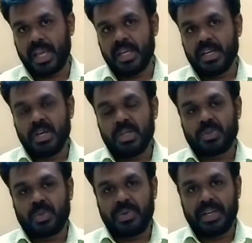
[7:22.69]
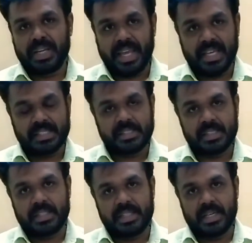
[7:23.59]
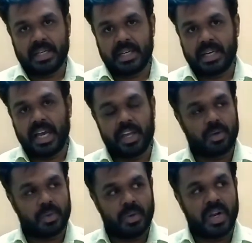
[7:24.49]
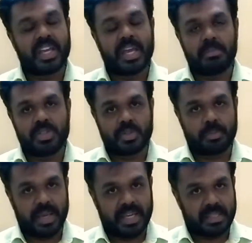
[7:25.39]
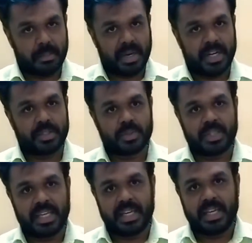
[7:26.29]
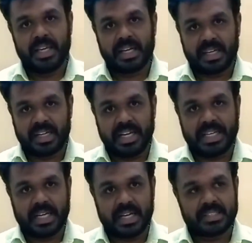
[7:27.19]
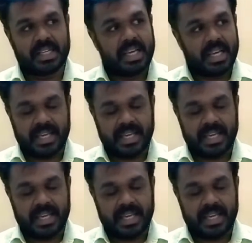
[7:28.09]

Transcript: Okay, so in case I could not able to paying the money to the creditors,